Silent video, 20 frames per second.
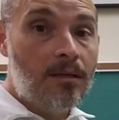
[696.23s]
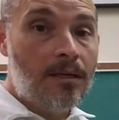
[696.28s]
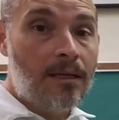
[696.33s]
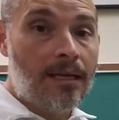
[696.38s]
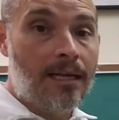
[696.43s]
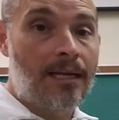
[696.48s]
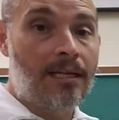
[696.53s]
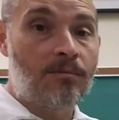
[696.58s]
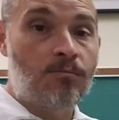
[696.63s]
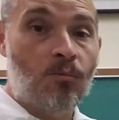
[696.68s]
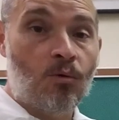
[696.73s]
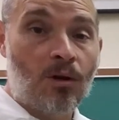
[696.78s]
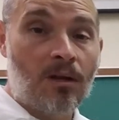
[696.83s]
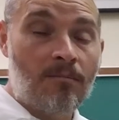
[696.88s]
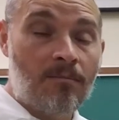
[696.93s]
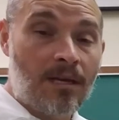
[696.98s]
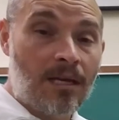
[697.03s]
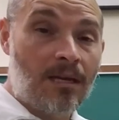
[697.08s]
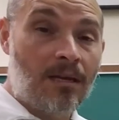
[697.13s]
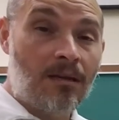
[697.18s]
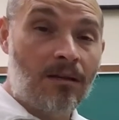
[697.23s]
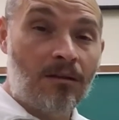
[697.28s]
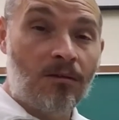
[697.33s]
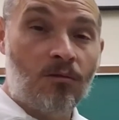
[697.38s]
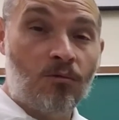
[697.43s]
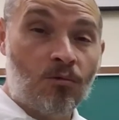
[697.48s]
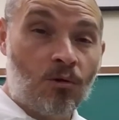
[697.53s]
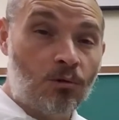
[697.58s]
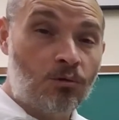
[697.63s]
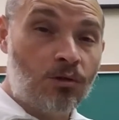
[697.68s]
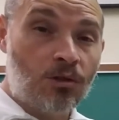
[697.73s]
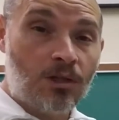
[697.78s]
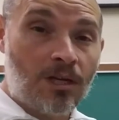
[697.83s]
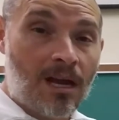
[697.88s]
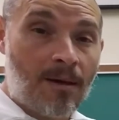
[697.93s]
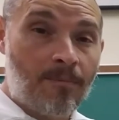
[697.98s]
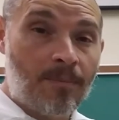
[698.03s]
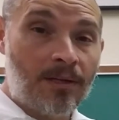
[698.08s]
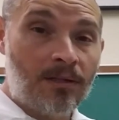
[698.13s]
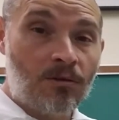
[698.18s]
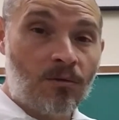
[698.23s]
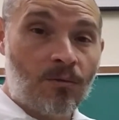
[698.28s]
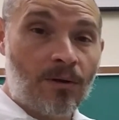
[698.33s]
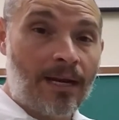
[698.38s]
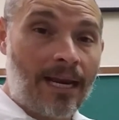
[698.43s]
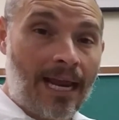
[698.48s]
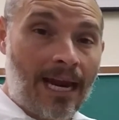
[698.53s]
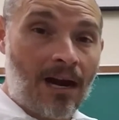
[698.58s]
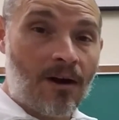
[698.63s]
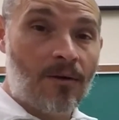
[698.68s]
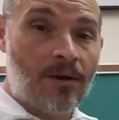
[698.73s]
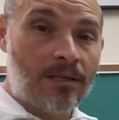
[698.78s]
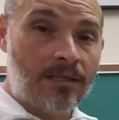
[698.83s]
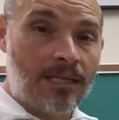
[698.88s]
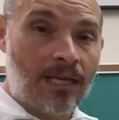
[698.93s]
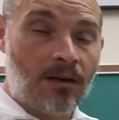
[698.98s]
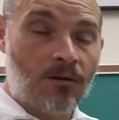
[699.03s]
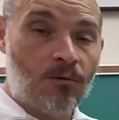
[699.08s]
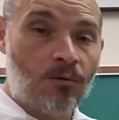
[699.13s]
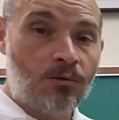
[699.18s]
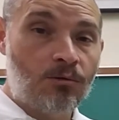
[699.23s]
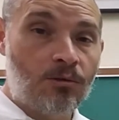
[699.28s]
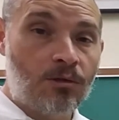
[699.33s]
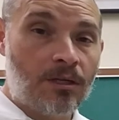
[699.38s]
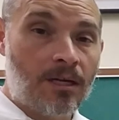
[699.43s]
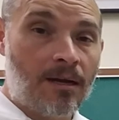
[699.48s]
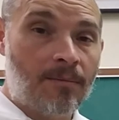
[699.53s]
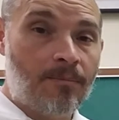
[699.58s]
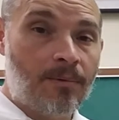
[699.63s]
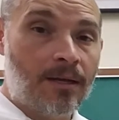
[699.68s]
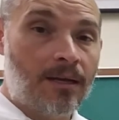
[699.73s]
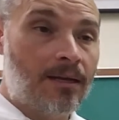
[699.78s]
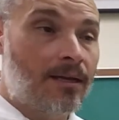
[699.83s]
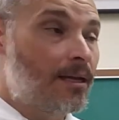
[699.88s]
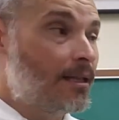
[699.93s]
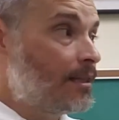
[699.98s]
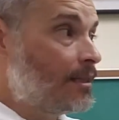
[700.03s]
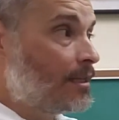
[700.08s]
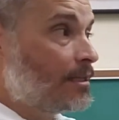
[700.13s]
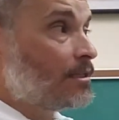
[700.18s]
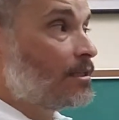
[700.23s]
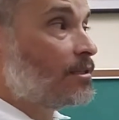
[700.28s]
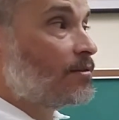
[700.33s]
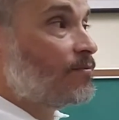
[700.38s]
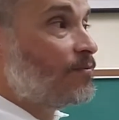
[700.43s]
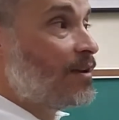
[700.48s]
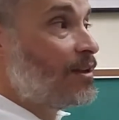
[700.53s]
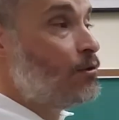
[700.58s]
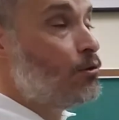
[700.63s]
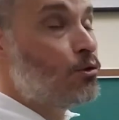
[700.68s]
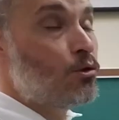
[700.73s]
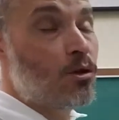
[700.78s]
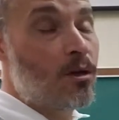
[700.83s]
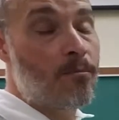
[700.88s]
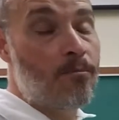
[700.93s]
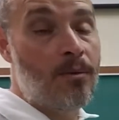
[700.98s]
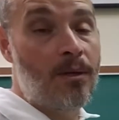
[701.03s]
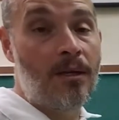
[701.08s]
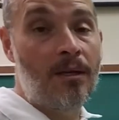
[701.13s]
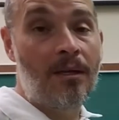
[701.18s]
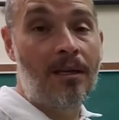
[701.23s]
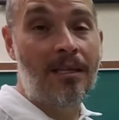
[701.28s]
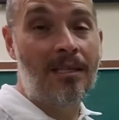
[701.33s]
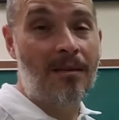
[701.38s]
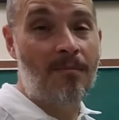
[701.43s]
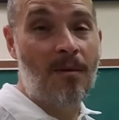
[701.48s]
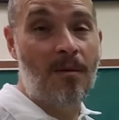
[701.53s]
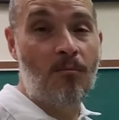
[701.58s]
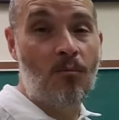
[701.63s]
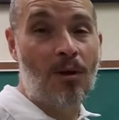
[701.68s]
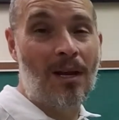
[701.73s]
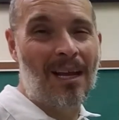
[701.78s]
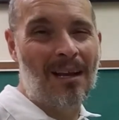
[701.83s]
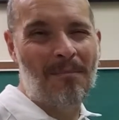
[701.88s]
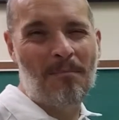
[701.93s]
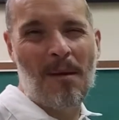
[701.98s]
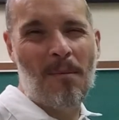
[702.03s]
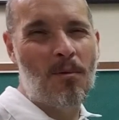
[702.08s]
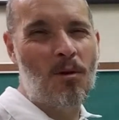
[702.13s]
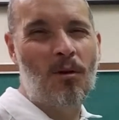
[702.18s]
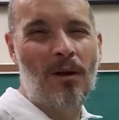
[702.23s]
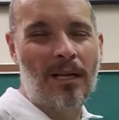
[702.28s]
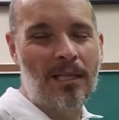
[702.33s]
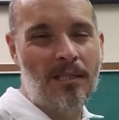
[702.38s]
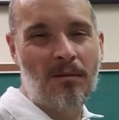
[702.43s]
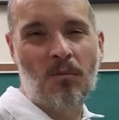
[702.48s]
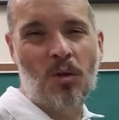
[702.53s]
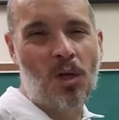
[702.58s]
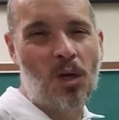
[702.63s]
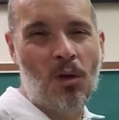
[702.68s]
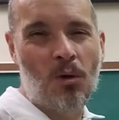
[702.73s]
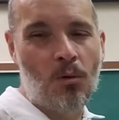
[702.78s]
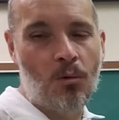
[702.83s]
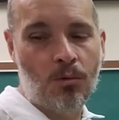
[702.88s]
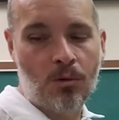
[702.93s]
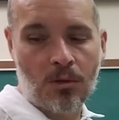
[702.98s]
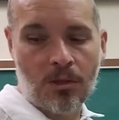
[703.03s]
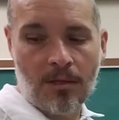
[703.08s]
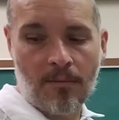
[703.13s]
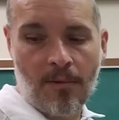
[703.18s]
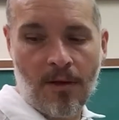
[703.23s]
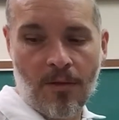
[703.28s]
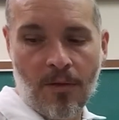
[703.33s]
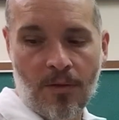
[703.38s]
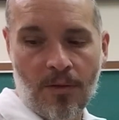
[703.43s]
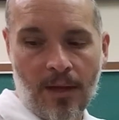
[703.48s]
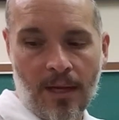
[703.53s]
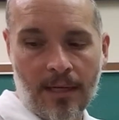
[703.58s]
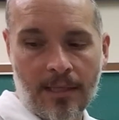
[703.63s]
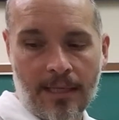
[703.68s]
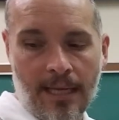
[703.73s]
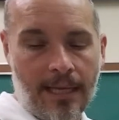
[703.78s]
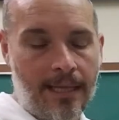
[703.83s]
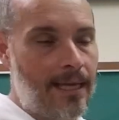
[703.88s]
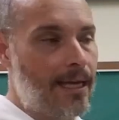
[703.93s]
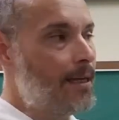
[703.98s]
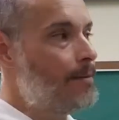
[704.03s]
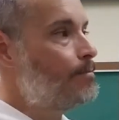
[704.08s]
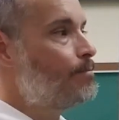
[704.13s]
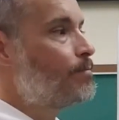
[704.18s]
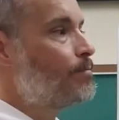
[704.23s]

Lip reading: is more going to be grocery shopping, to run errands like grocery shopping, and this is fait du shopping. It's going to be more like maybe going to get some clothes or some other things like that.